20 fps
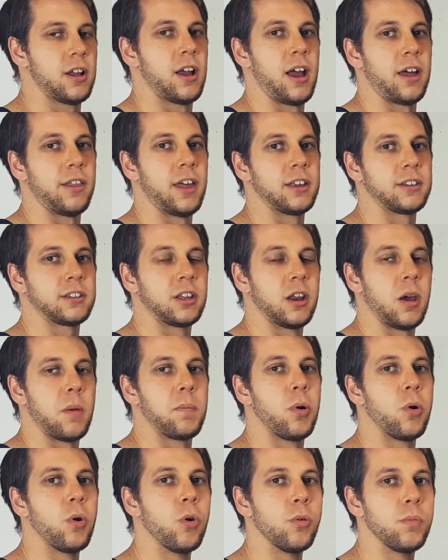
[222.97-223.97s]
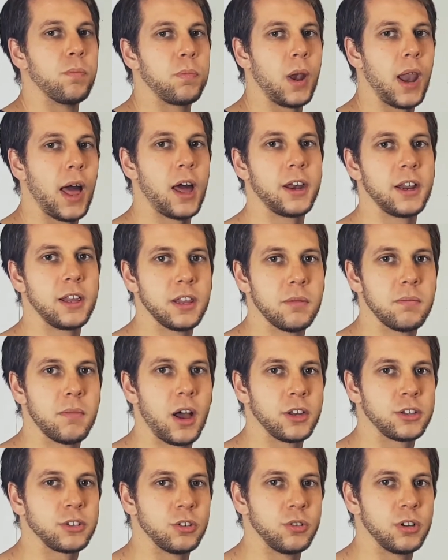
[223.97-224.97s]
and that's going to pull blood in the
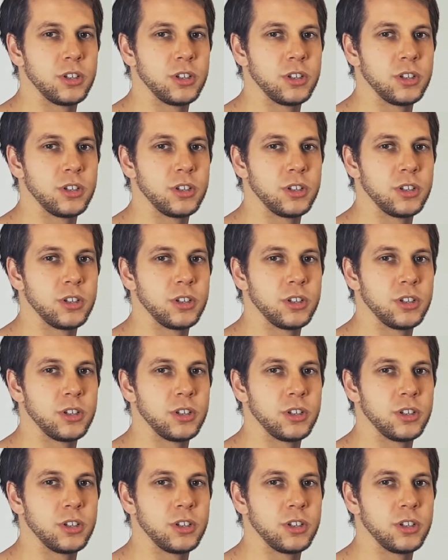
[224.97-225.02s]
muscle.